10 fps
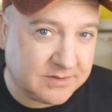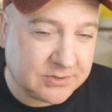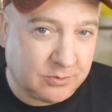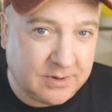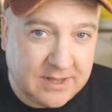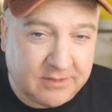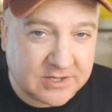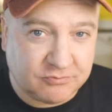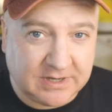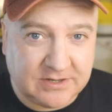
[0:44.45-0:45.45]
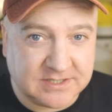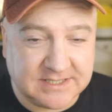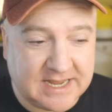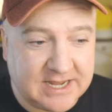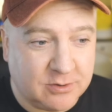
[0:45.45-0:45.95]
so this really doesn't
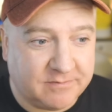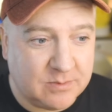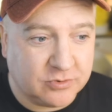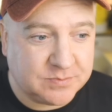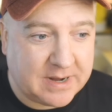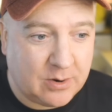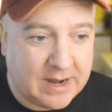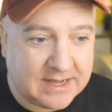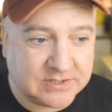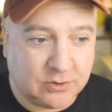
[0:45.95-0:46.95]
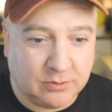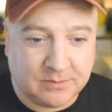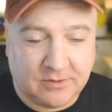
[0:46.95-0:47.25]
take up very much power at all.